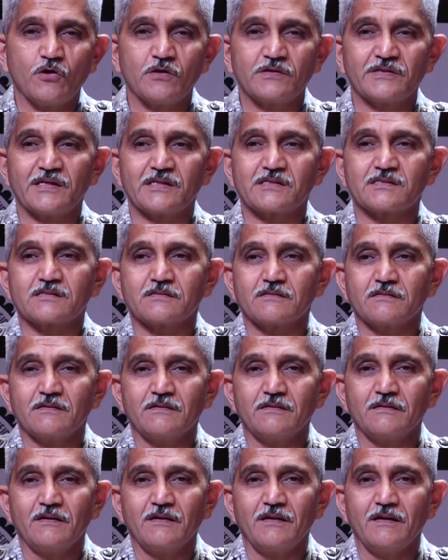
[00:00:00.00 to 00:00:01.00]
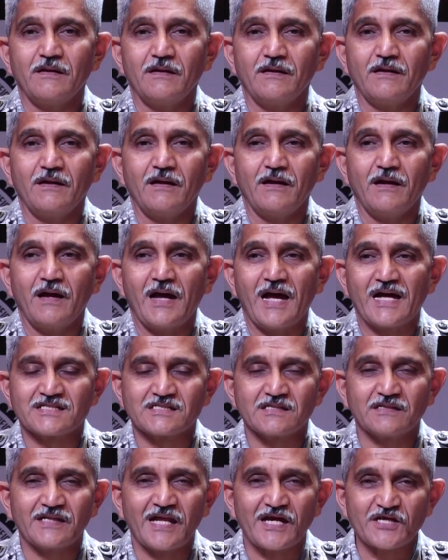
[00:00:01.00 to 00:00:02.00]
ensure that
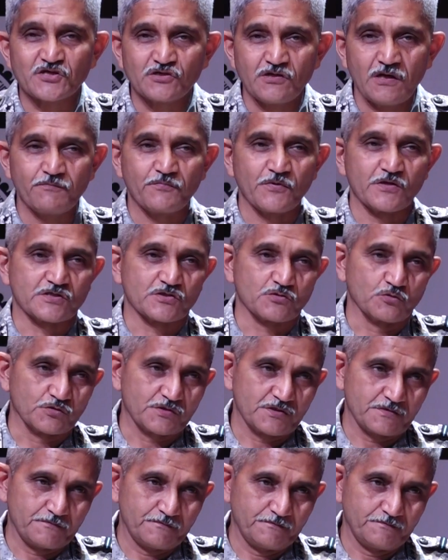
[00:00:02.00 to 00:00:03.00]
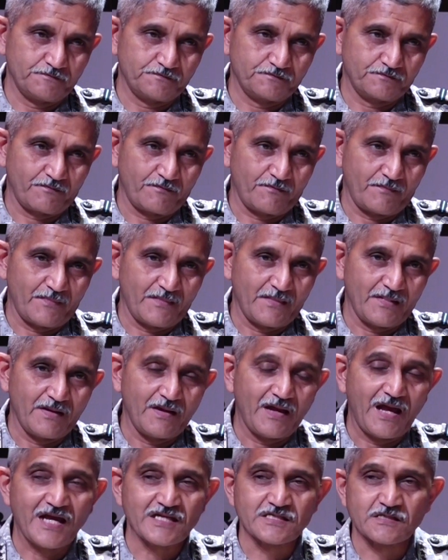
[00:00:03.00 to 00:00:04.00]
as a national pursuit,
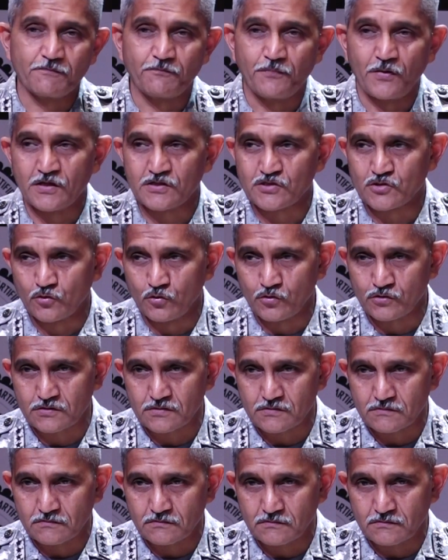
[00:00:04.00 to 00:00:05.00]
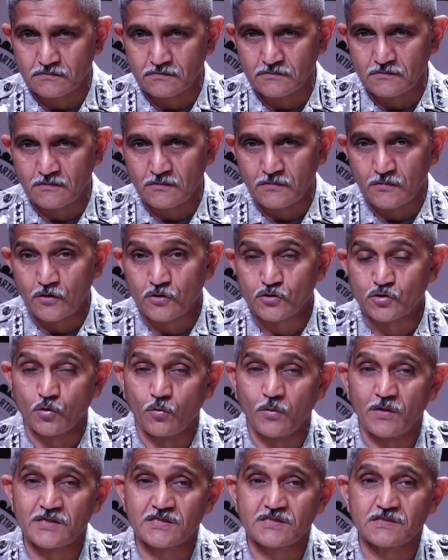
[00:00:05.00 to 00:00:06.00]
as a pursuit
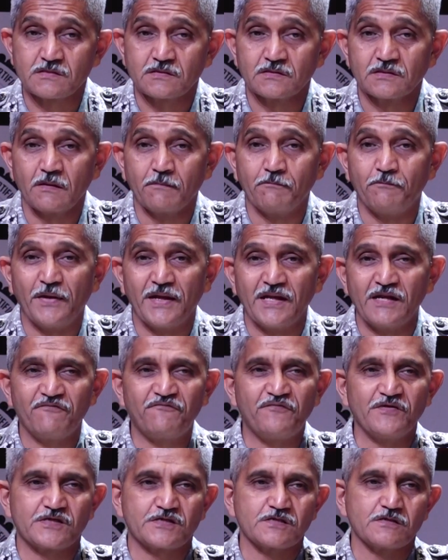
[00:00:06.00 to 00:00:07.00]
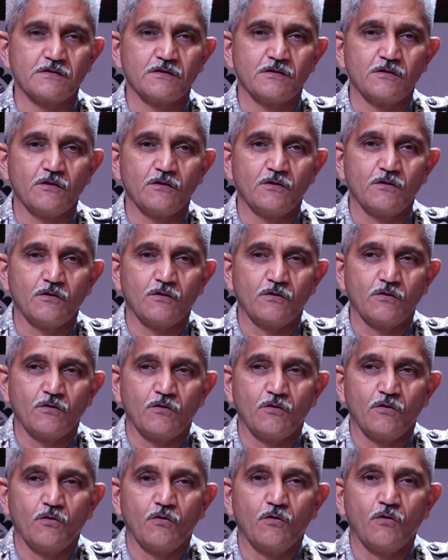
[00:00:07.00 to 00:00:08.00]
towards the benefit
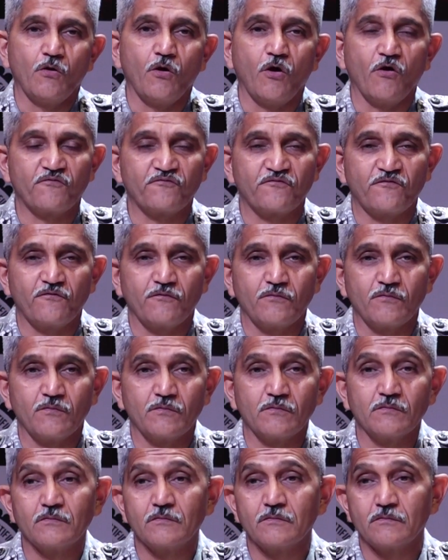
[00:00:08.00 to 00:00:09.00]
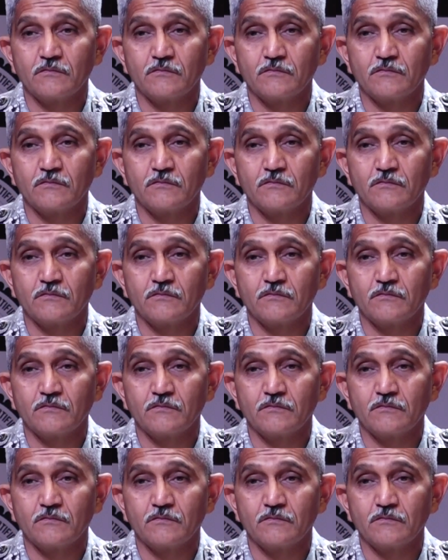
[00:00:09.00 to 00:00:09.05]
of